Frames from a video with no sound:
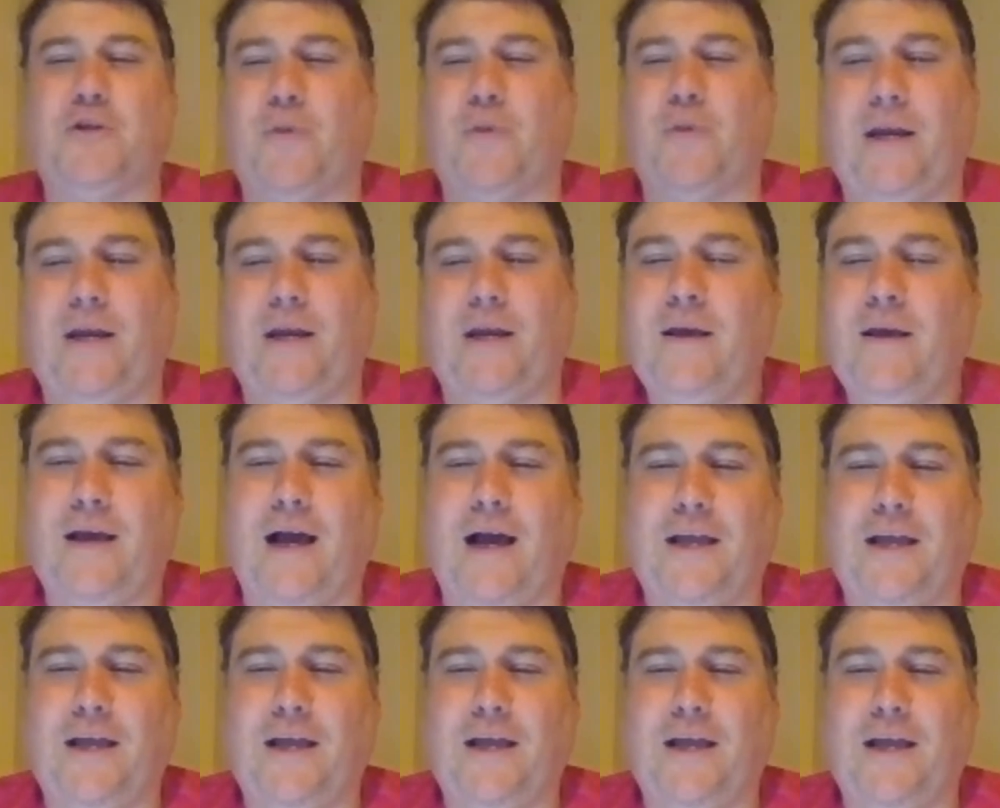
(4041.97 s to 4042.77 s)

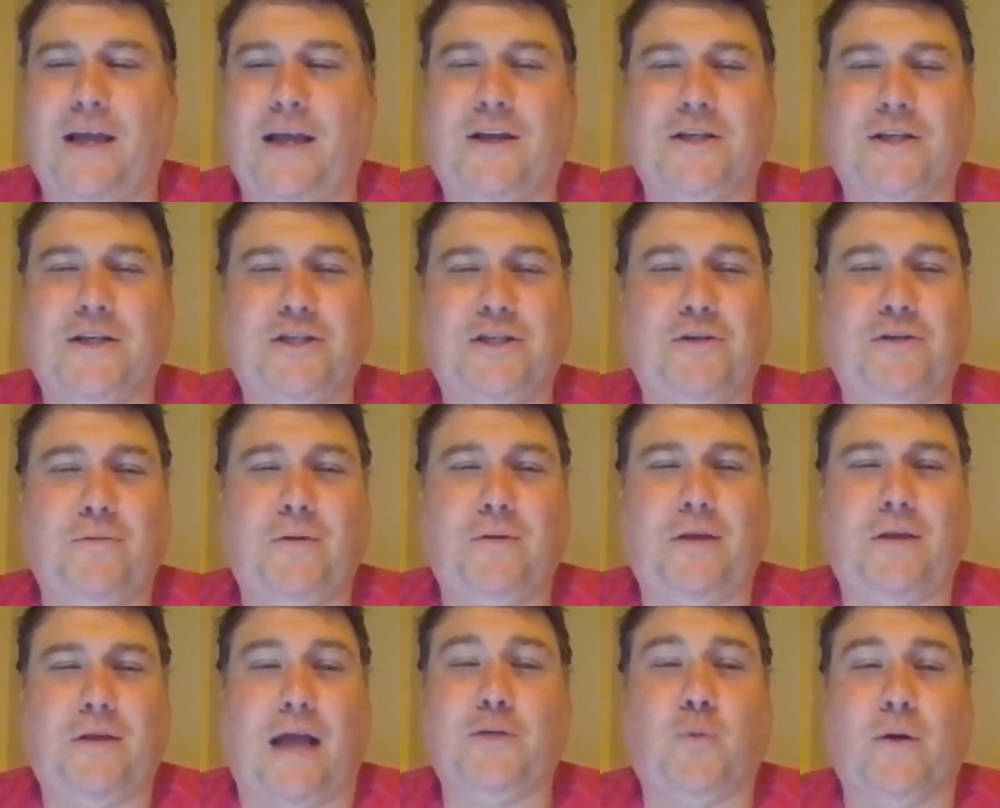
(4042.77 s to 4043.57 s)
screen.
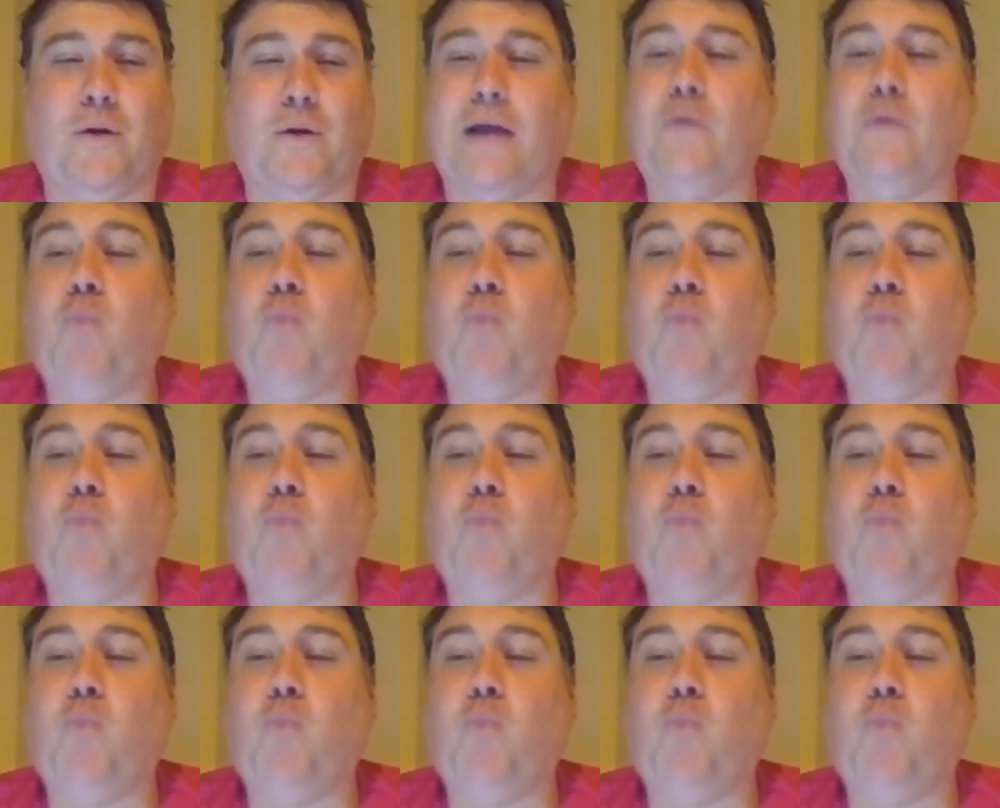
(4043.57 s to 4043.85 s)
Because I